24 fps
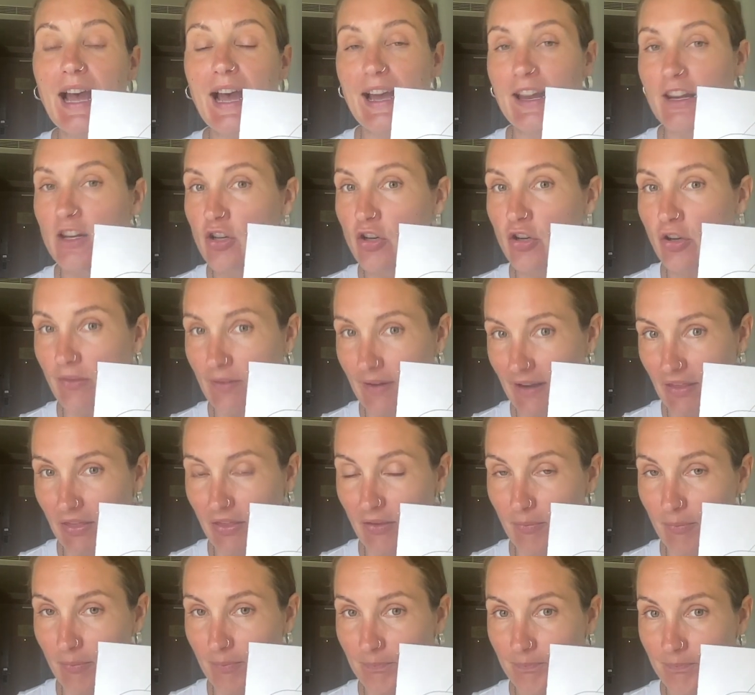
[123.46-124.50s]

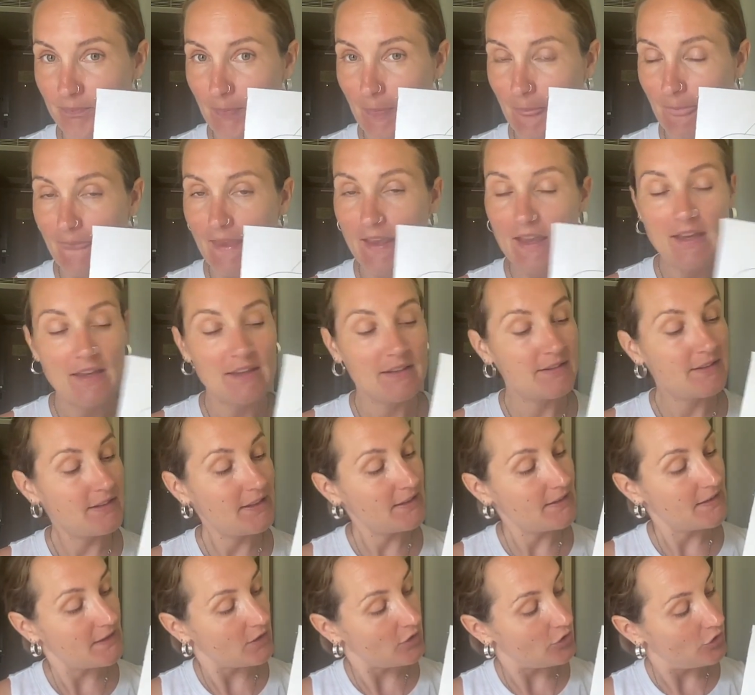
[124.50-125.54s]
algorithm.
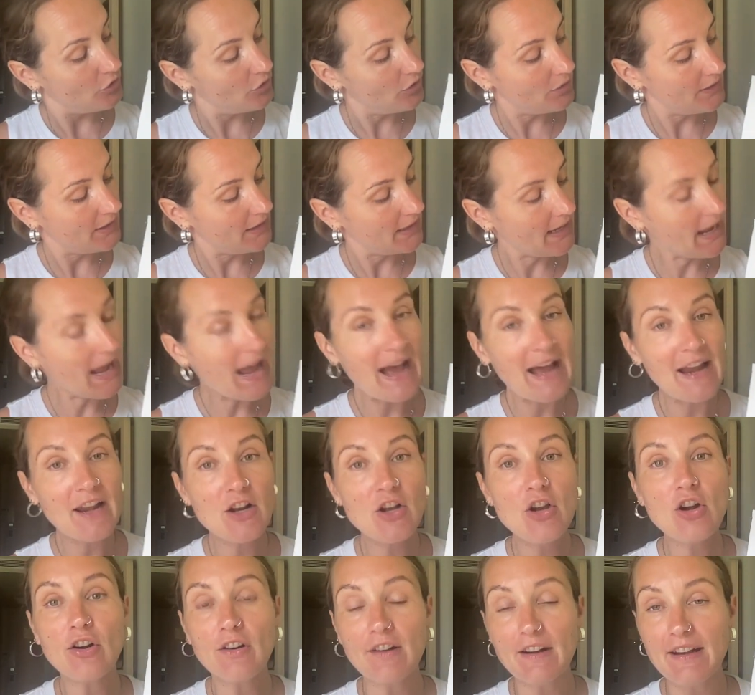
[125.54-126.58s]
This unique
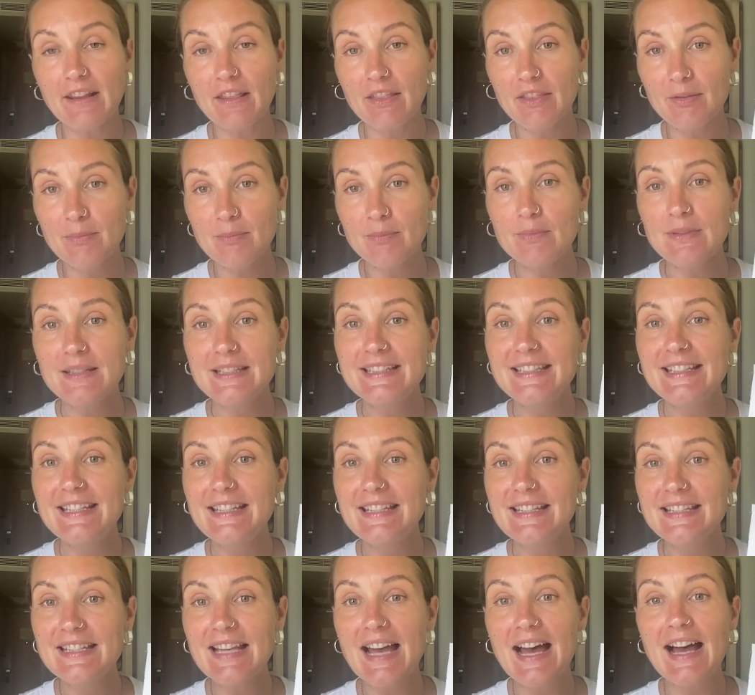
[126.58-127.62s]
algorithm
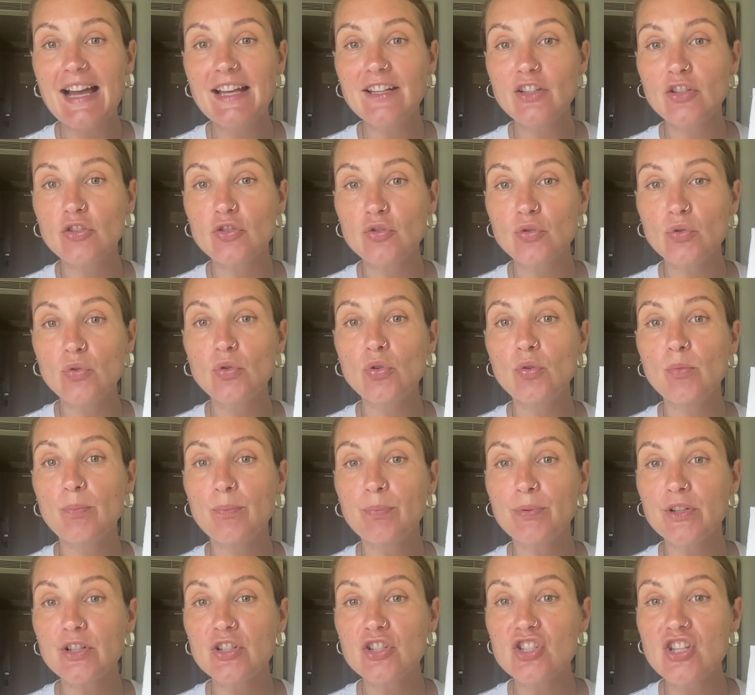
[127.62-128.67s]
decide to
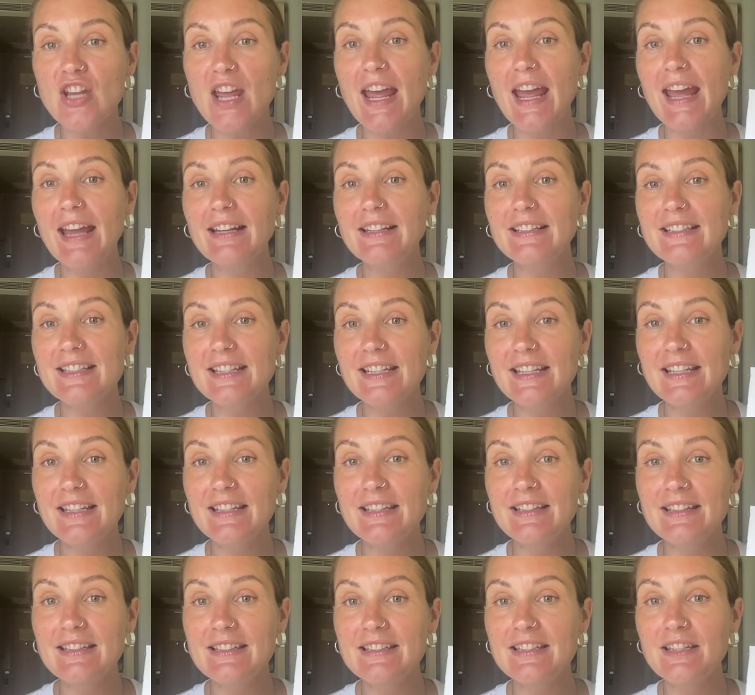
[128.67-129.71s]
project
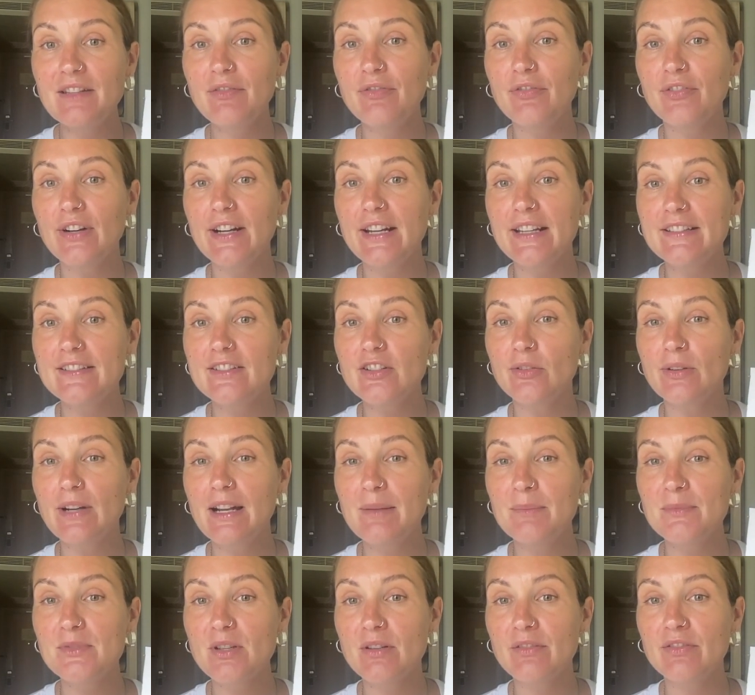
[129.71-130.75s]
in different
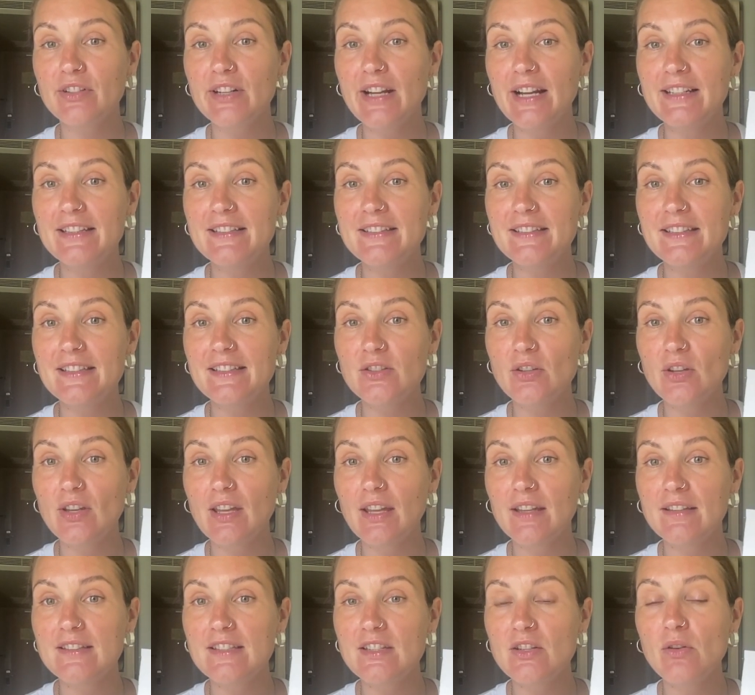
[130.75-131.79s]
realms of reality. So you
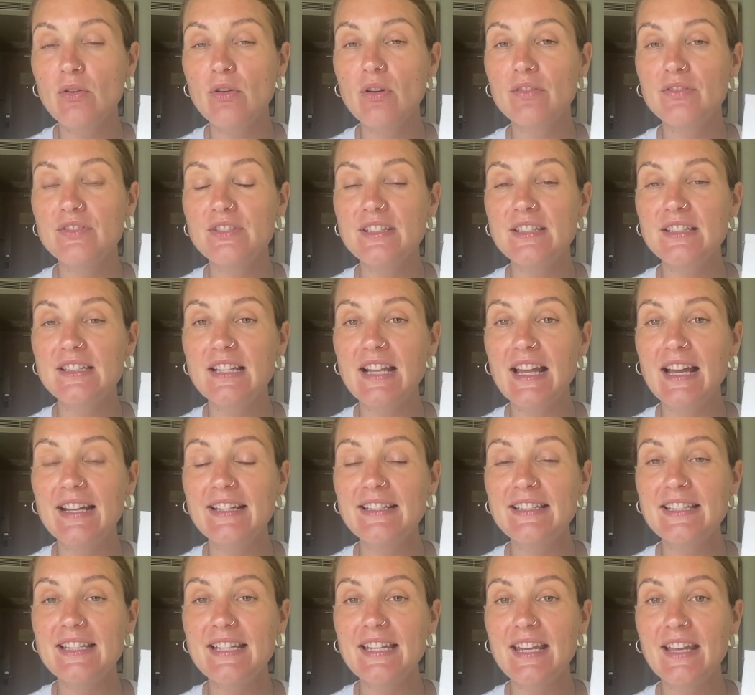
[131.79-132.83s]
can see all of these
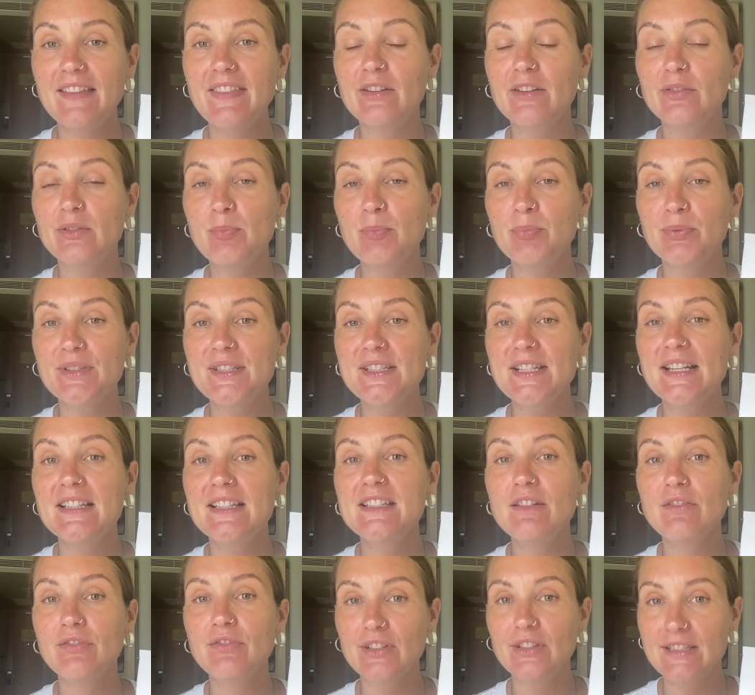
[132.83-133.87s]
lines here that represent
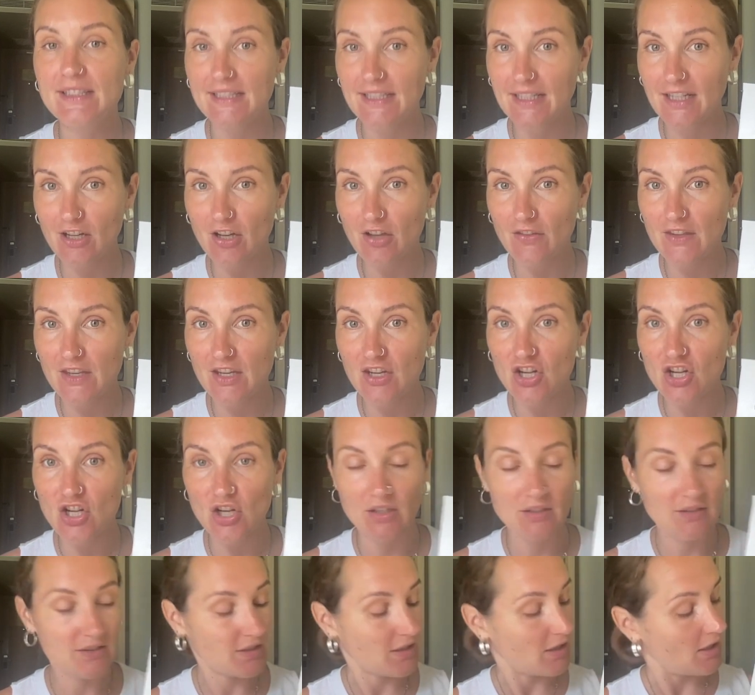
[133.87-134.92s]
different
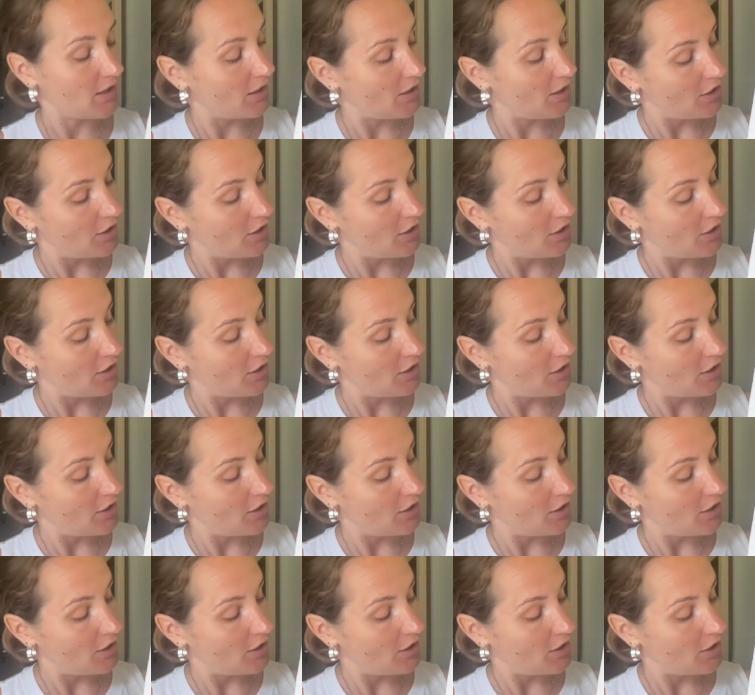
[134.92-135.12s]
incarnations.